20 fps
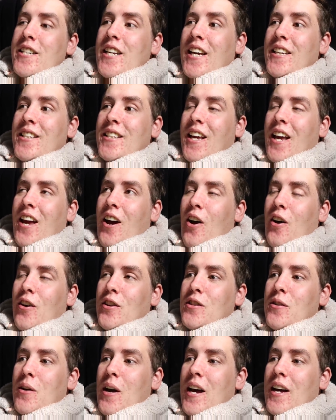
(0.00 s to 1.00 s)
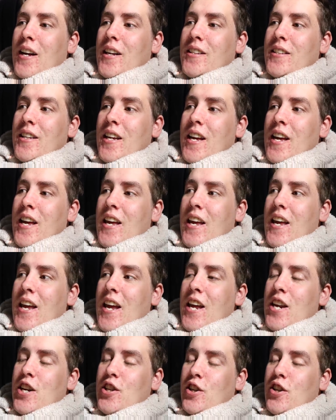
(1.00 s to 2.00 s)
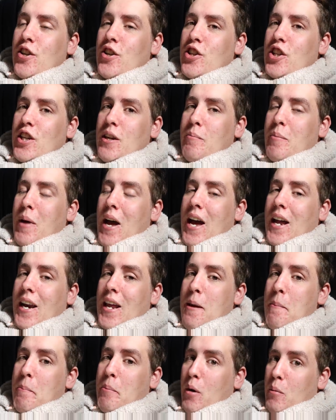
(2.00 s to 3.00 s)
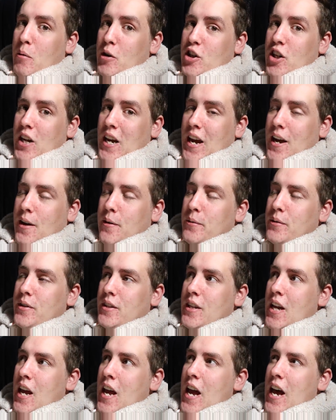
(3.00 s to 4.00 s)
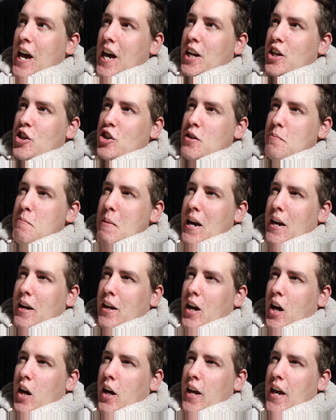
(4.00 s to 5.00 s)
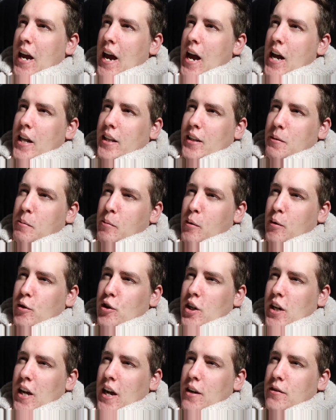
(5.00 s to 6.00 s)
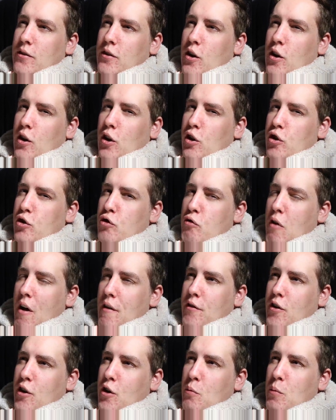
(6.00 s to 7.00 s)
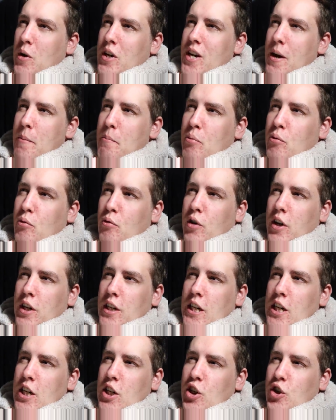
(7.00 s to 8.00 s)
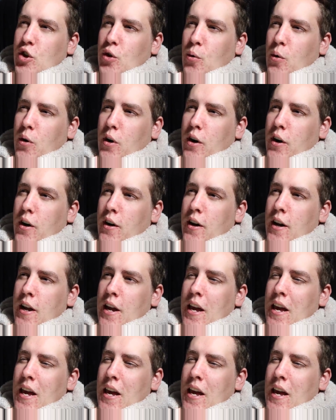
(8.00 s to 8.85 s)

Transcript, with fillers: Tessa also has a internship at a publishing house and she met a guy at the publishing house called Trevor, which I'm pretty sure